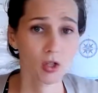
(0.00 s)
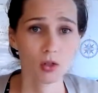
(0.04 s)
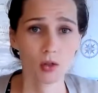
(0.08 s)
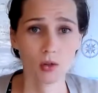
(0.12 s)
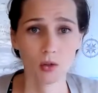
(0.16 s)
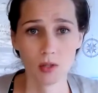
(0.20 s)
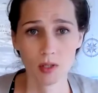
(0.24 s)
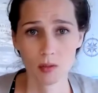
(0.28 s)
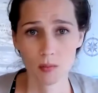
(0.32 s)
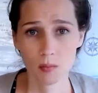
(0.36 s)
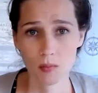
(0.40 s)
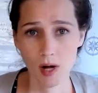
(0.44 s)

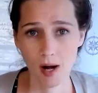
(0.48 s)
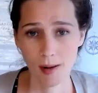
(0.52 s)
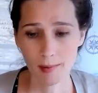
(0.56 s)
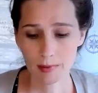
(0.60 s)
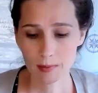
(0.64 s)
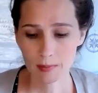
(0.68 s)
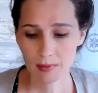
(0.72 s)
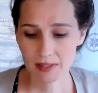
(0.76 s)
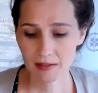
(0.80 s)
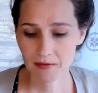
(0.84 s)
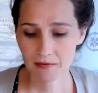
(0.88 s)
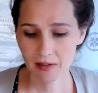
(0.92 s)
you can
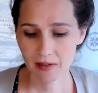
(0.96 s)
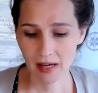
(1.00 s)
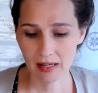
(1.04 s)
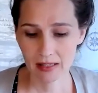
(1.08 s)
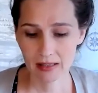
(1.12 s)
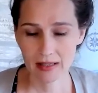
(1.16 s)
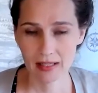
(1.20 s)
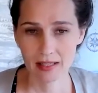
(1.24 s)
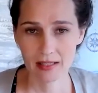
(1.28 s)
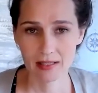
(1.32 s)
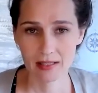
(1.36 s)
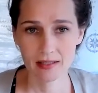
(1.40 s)
probably
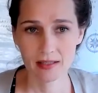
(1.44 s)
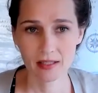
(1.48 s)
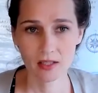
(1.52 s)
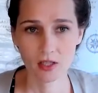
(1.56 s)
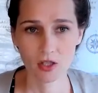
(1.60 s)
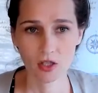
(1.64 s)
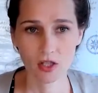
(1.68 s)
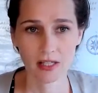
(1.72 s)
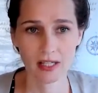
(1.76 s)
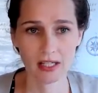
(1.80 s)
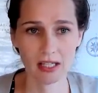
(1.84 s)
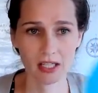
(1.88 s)
find things in
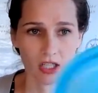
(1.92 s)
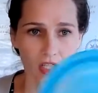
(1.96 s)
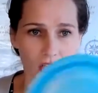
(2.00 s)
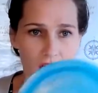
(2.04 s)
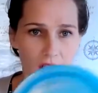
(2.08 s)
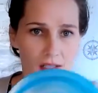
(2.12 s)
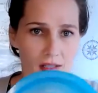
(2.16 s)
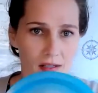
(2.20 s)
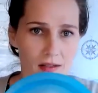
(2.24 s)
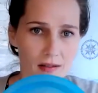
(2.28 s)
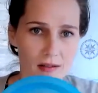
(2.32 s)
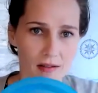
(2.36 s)
your
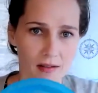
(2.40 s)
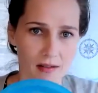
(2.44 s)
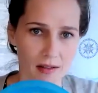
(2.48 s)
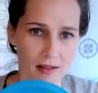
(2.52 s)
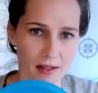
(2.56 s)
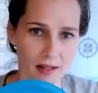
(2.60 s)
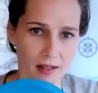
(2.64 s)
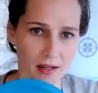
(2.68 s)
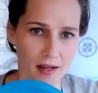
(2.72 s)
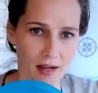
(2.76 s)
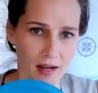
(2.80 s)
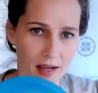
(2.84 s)
kitchen.
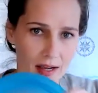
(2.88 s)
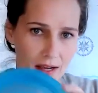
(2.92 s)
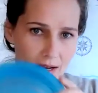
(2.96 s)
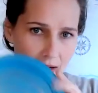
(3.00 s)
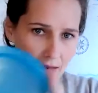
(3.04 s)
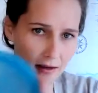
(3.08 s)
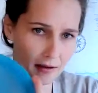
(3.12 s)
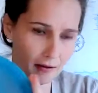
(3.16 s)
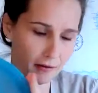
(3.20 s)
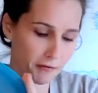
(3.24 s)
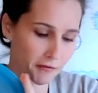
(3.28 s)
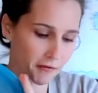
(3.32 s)
Like I
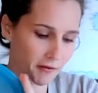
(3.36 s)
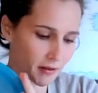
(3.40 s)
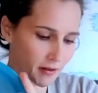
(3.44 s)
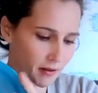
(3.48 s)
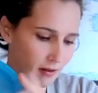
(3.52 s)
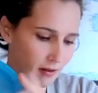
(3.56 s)
have